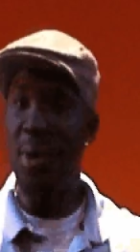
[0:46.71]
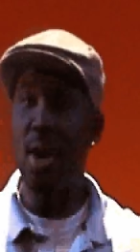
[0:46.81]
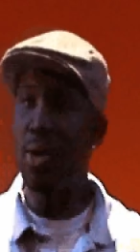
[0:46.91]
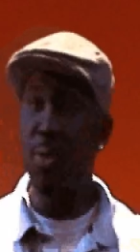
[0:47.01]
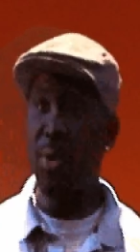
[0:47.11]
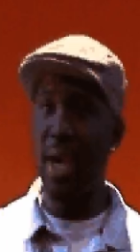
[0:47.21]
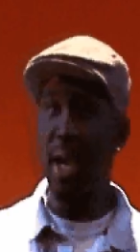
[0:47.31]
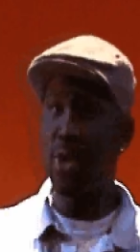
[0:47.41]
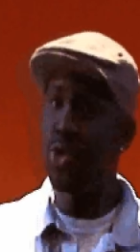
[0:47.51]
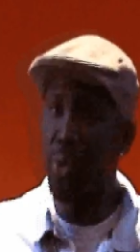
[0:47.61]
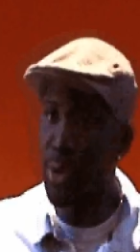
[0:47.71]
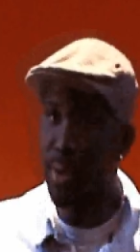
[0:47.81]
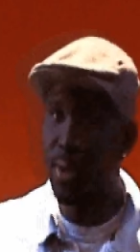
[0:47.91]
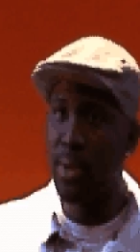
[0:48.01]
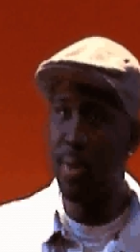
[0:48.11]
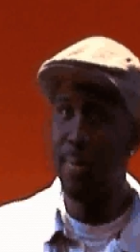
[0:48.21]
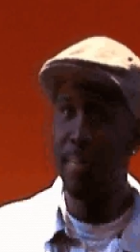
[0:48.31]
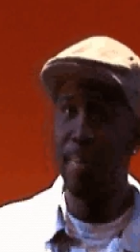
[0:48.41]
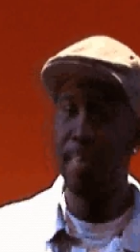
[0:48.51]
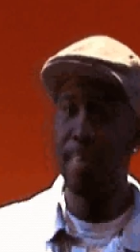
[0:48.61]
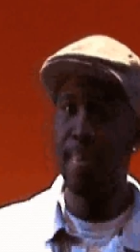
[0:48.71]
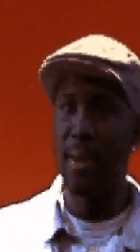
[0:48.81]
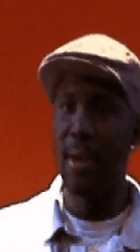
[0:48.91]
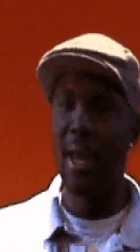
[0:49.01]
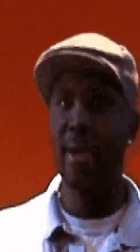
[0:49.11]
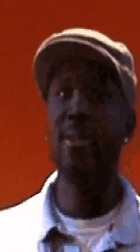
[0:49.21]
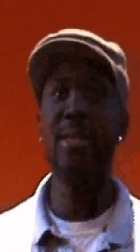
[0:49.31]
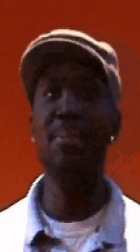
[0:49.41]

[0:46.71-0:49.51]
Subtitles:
Martin Luther King Jr. And I can see